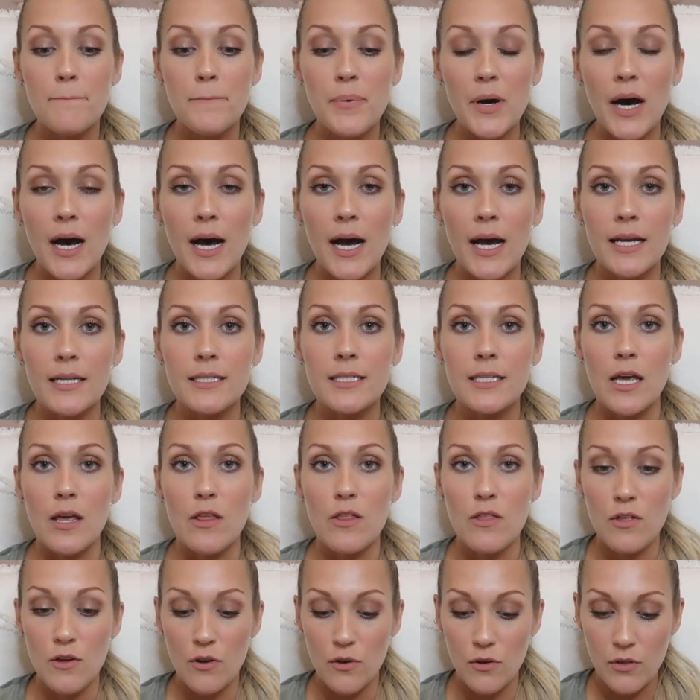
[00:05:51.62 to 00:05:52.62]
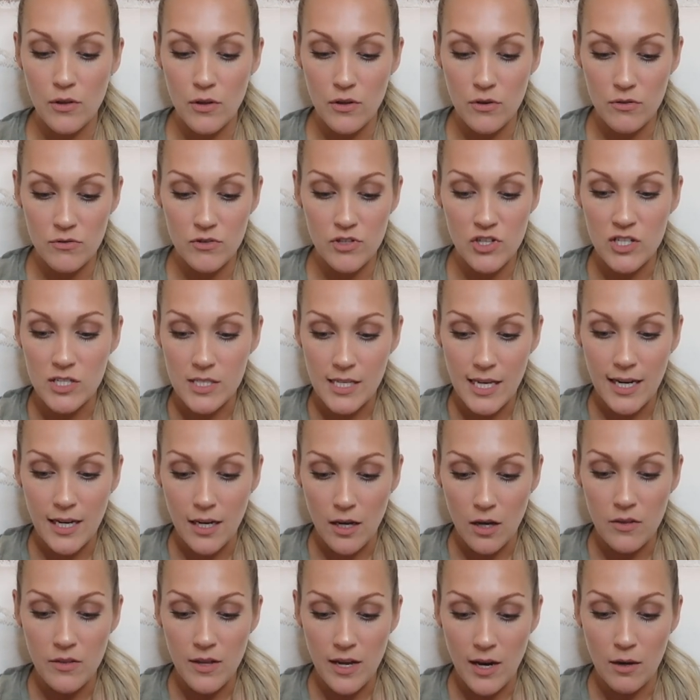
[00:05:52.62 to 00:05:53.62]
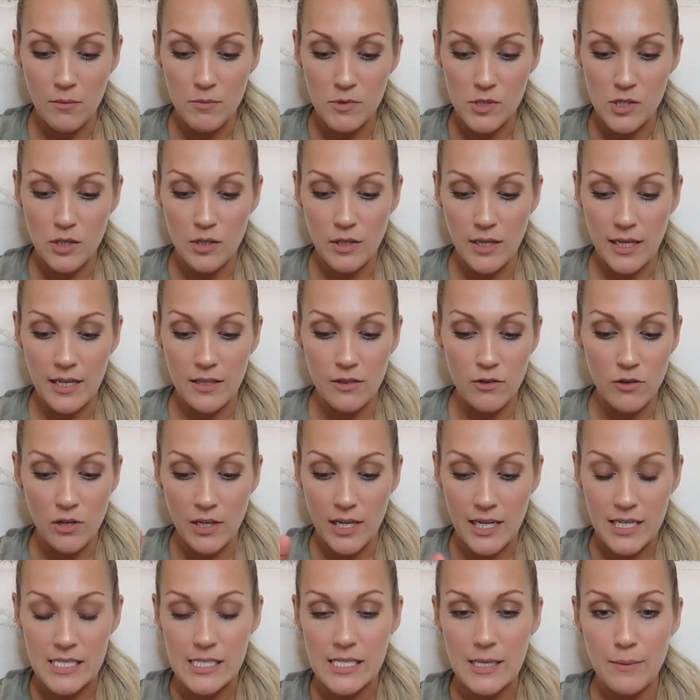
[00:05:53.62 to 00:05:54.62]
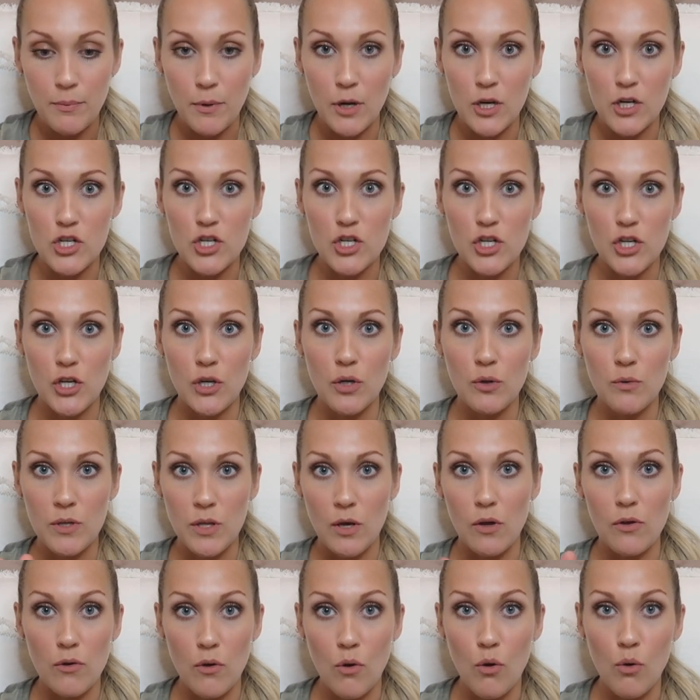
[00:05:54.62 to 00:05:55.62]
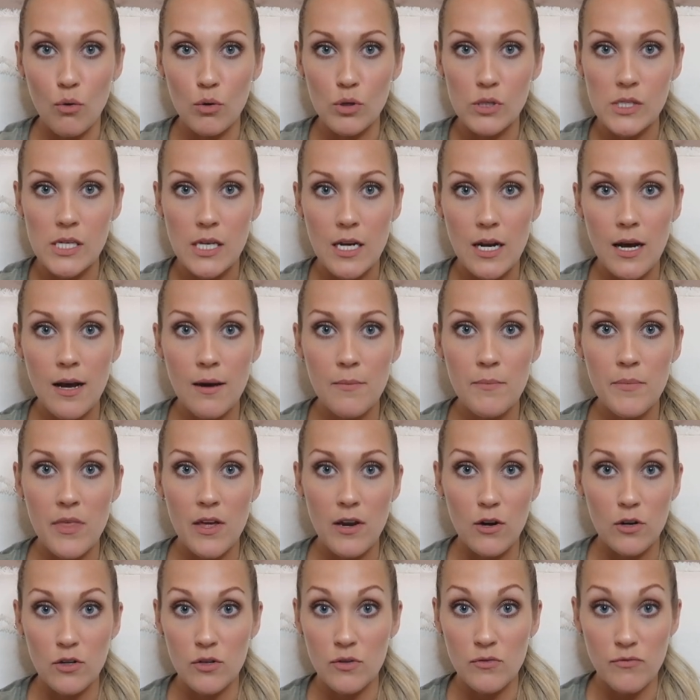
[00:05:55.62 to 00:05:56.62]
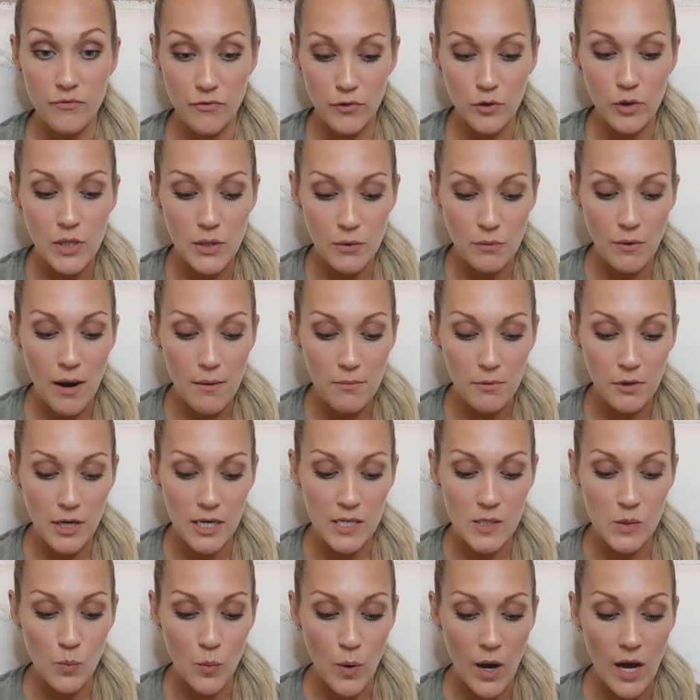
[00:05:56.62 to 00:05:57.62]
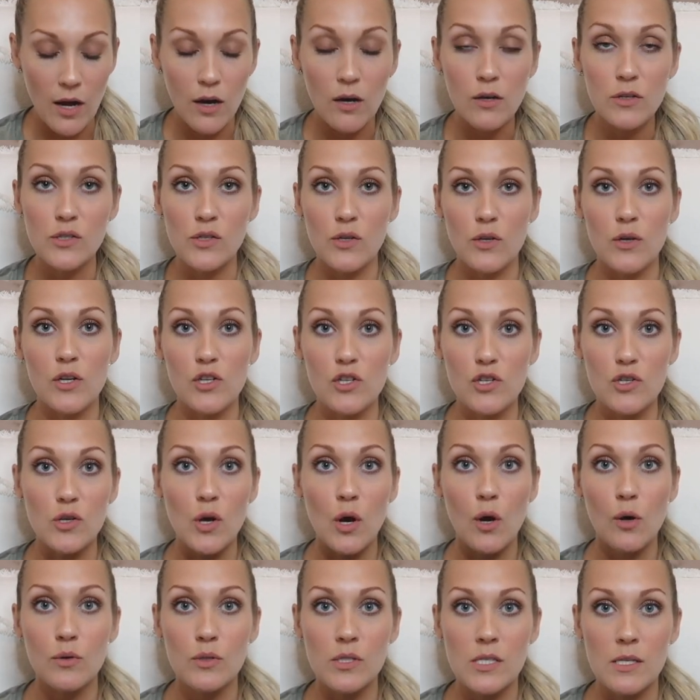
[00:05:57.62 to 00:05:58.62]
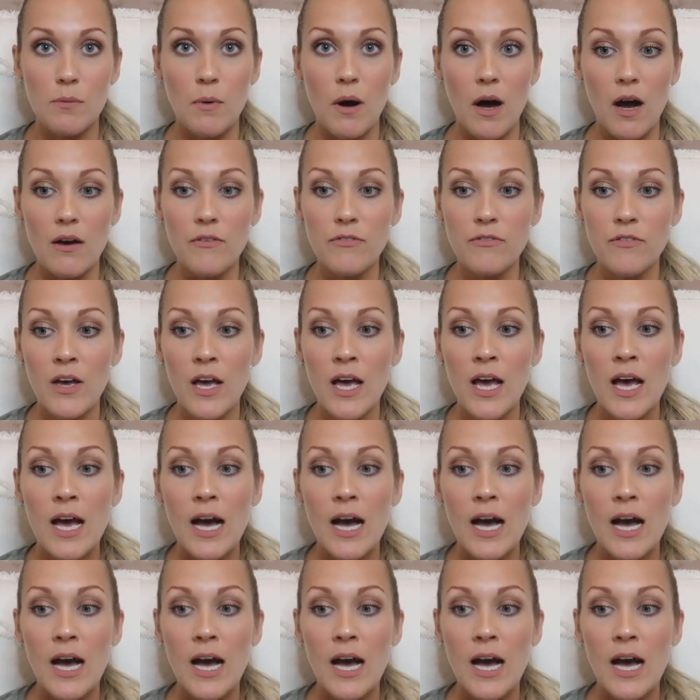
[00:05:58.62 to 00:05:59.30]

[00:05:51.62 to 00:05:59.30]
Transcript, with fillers: but they're the just like they almost look like they're like a slip-on shoe with all the holes in them that are fully rubber as well so you can just hose them off